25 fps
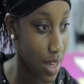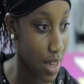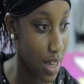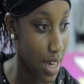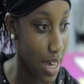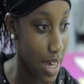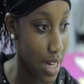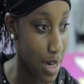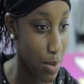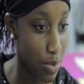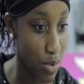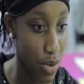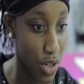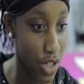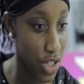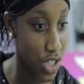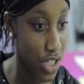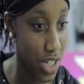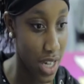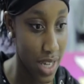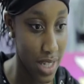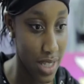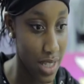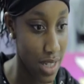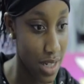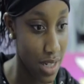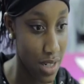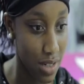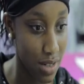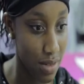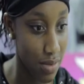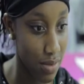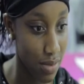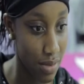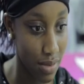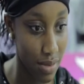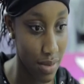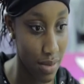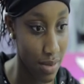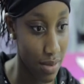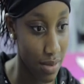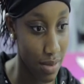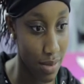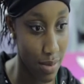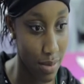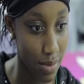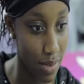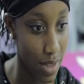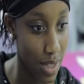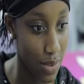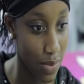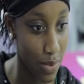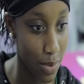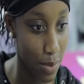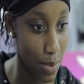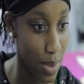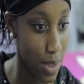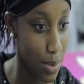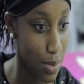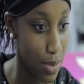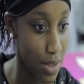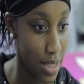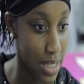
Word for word: and appreciating different people's